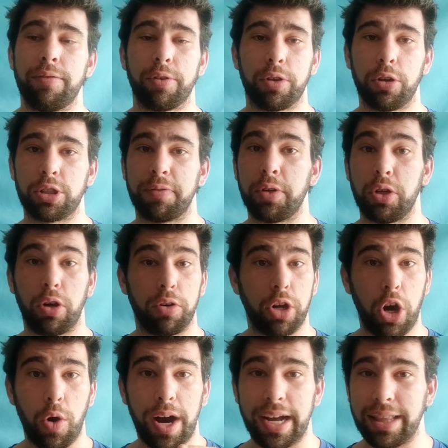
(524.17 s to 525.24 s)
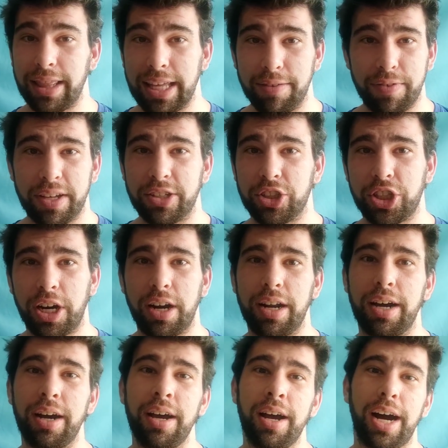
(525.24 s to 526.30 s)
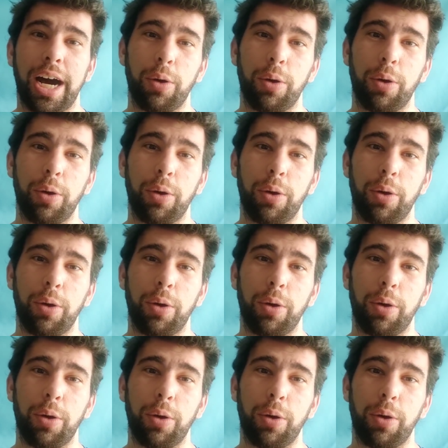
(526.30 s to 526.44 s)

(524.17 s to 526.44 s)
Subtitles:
For those of you who don't know, I live in China.